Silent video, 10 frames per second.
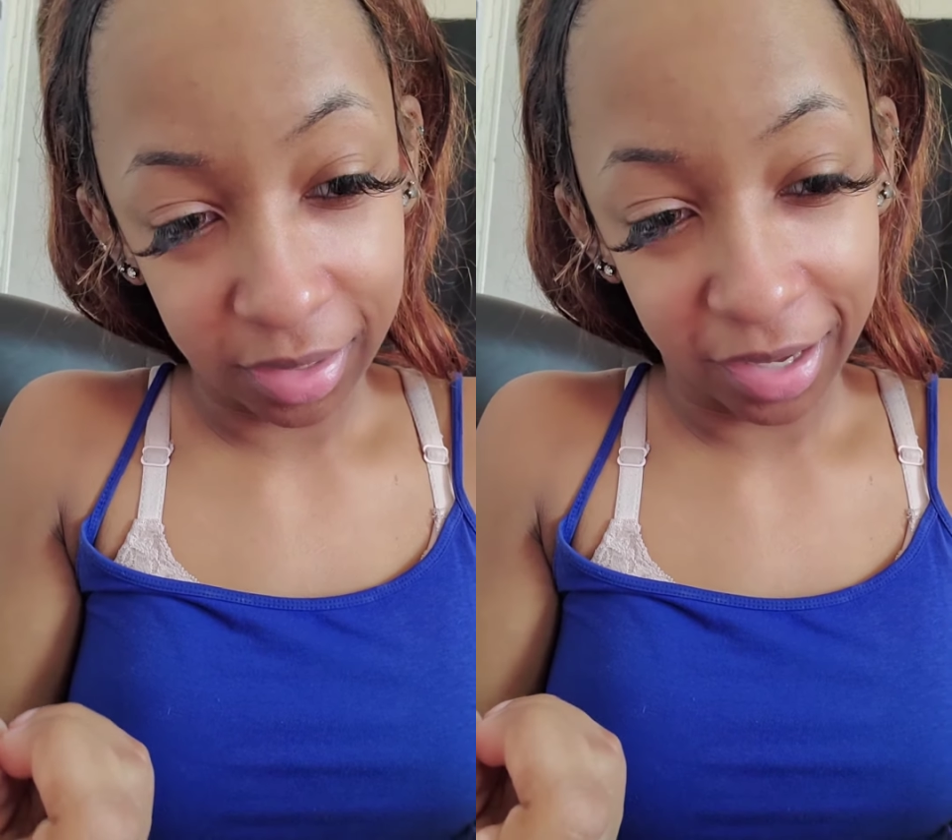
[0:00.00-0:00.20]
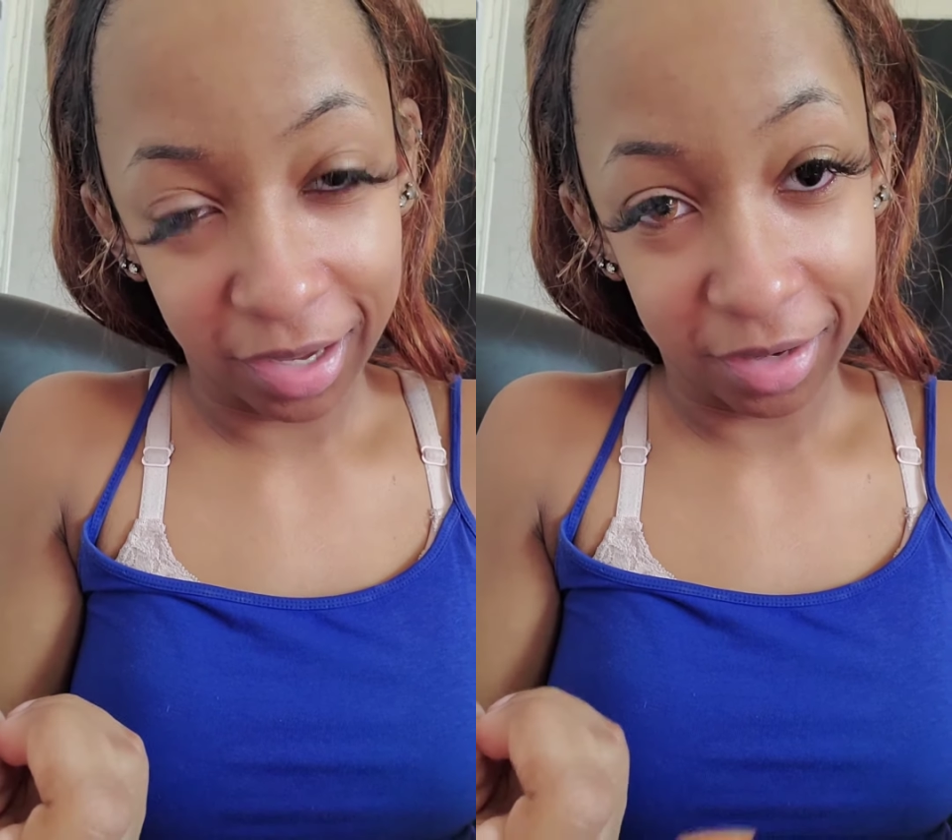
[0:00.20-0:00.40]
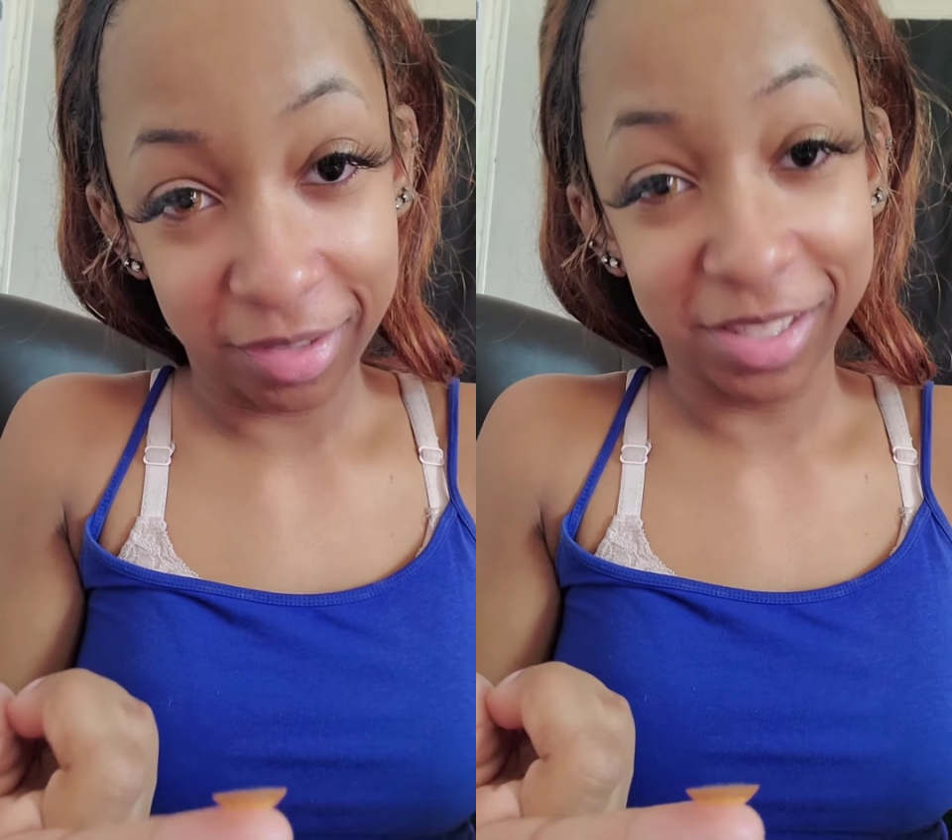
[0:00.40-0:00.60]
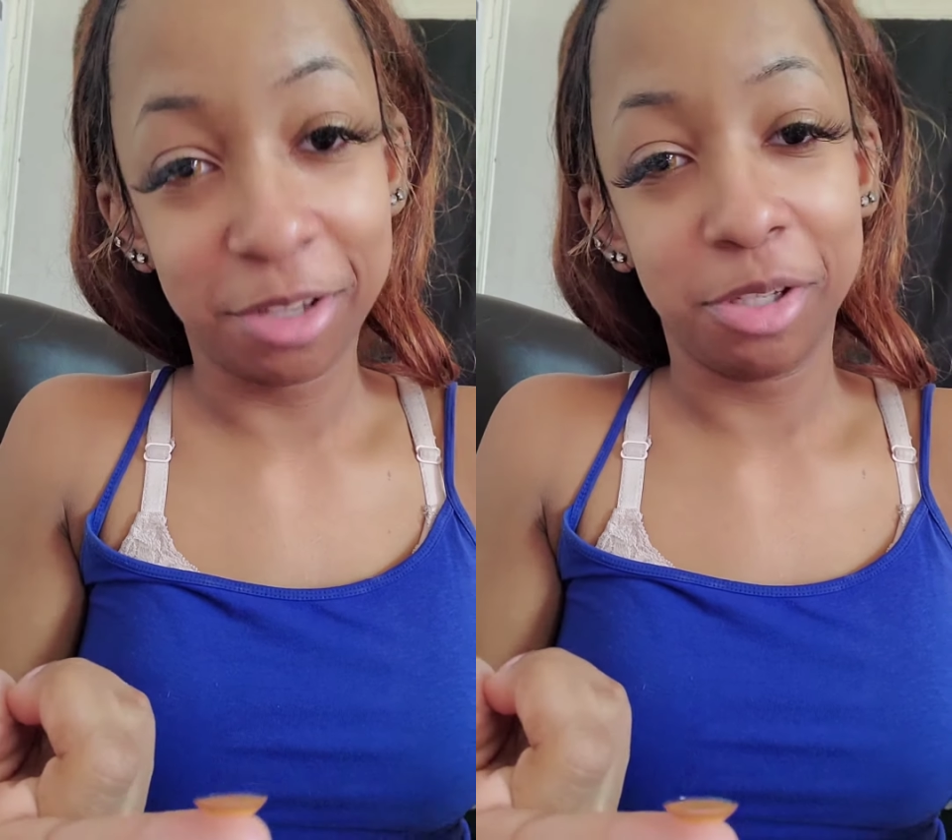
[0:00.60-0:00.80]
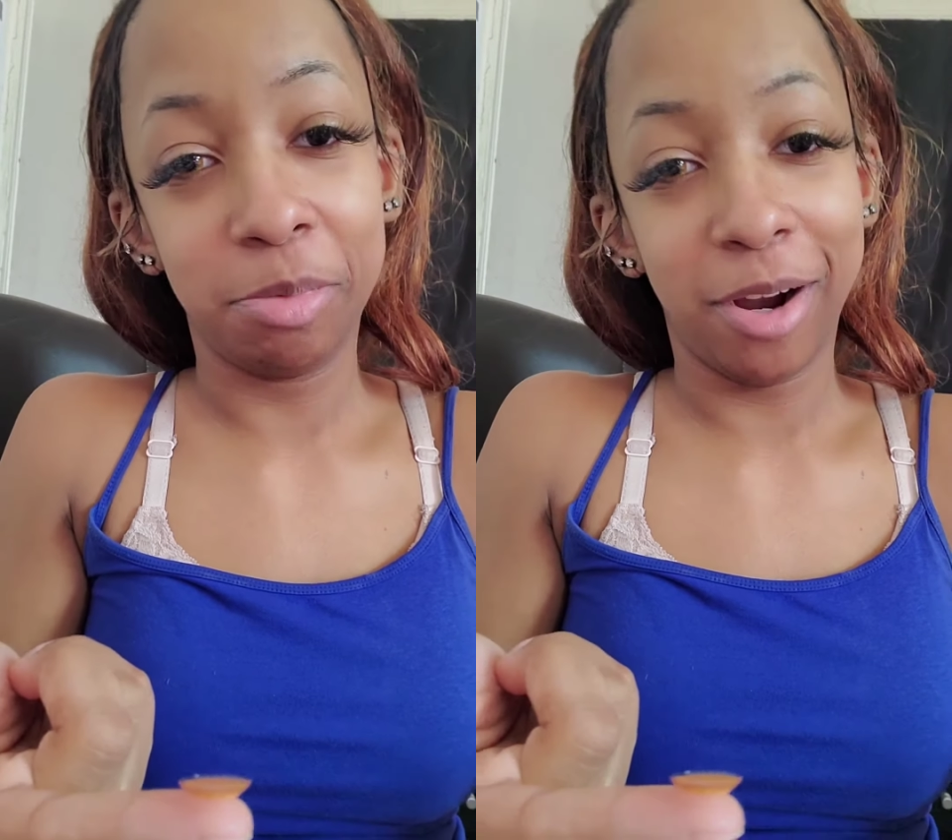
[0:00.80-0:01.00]
And
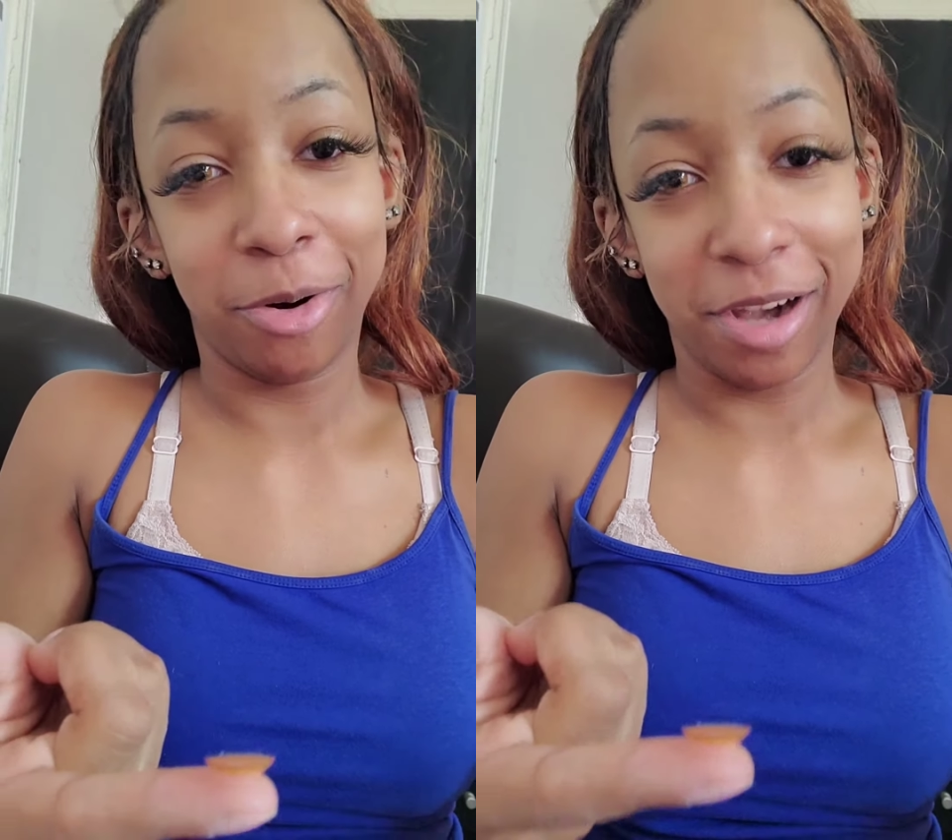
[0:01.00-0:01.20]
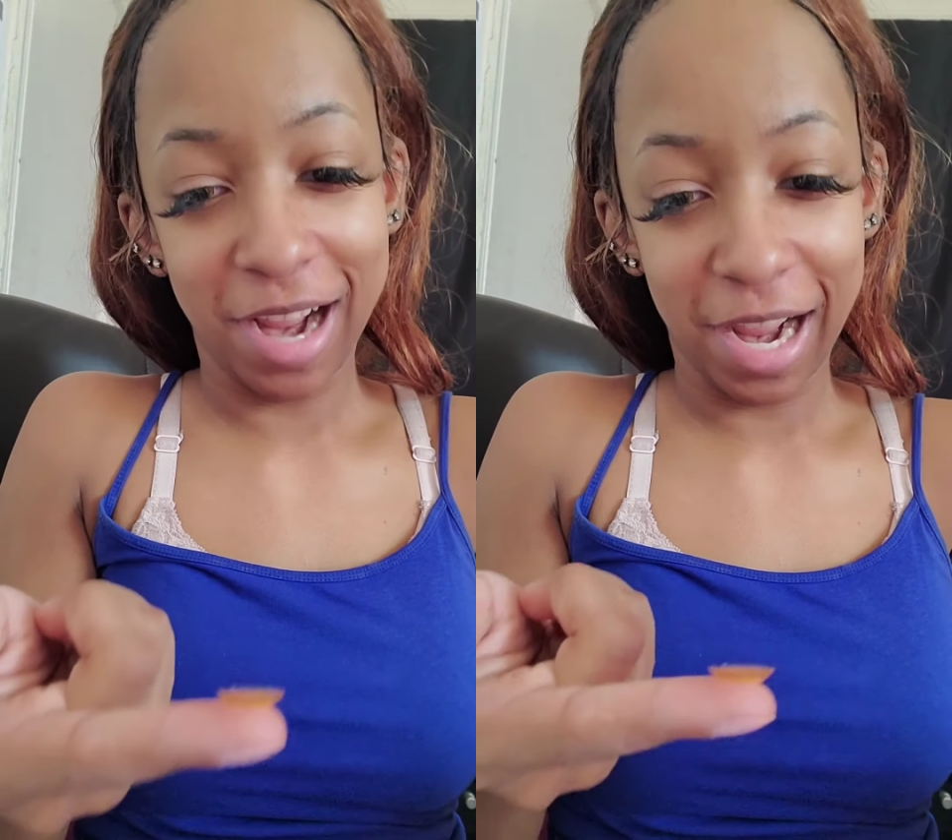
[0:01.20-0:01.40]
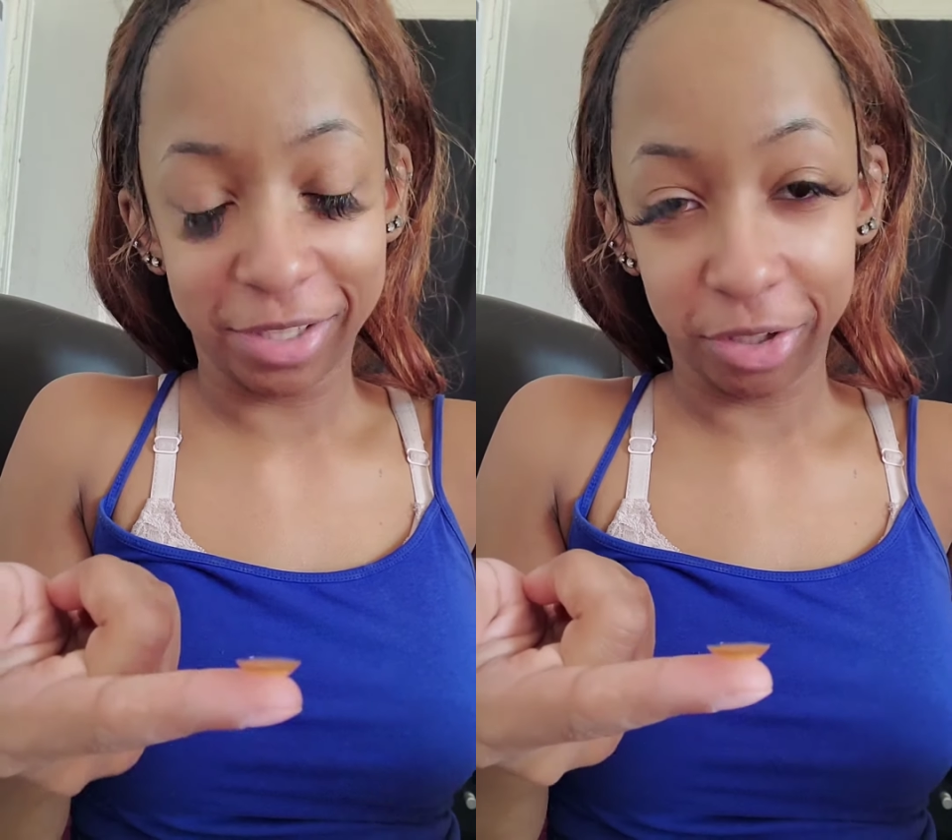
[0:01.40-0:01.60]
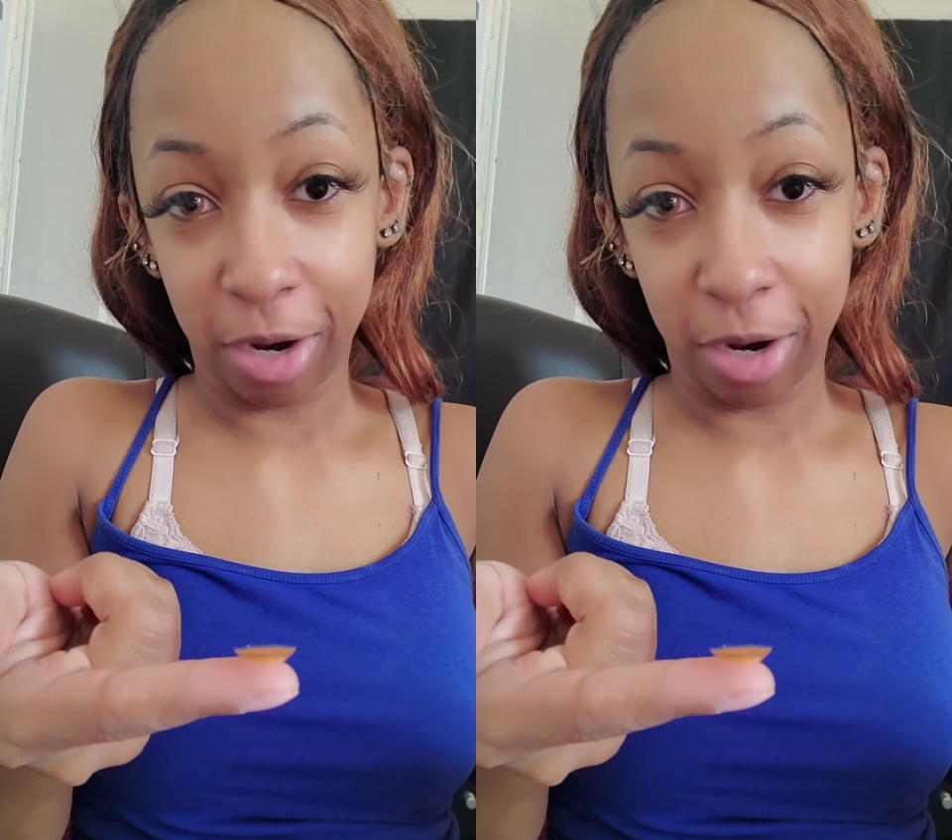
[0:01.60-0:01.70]
excuse my reaction,